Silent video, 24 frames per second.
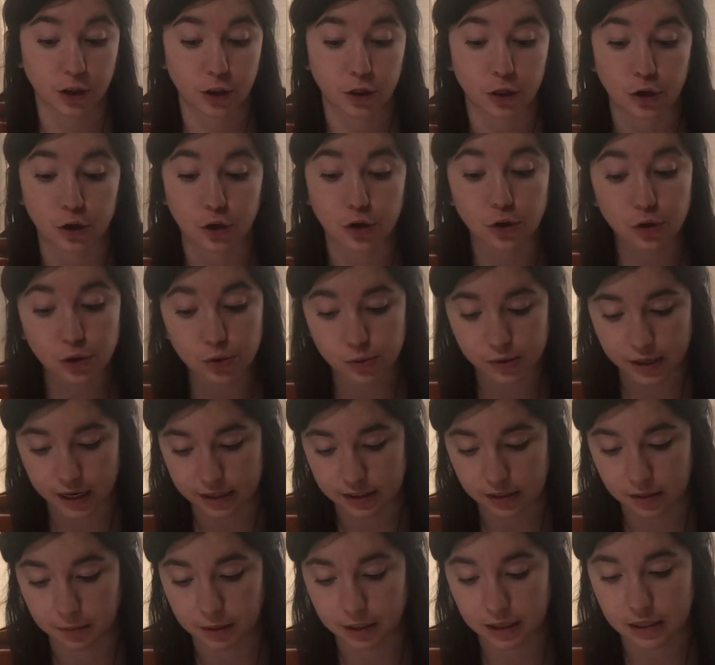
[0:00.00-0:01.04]
in the New
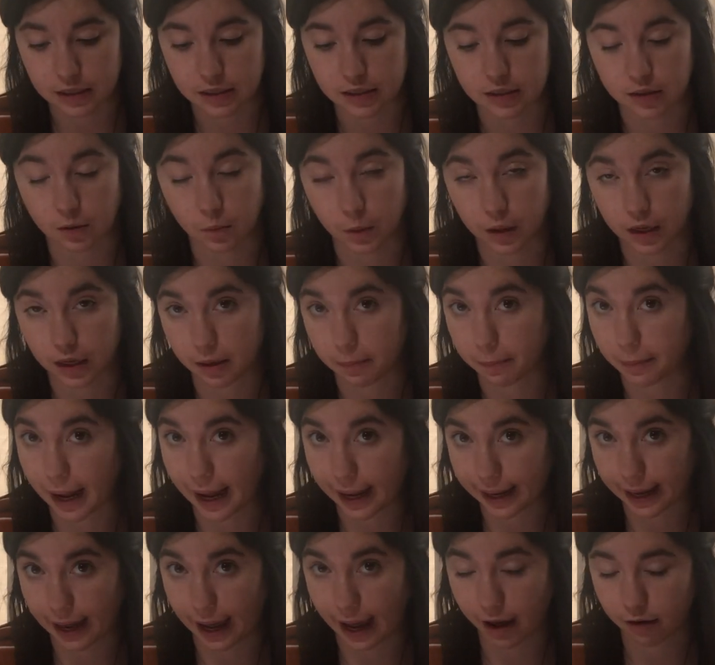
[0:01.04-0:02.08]
Testament. This is the one in the
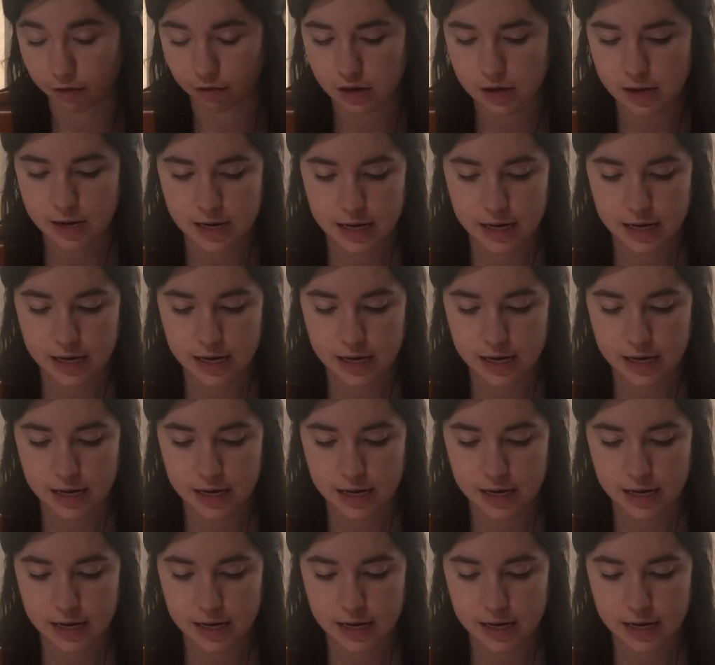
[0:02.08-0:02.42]
back half.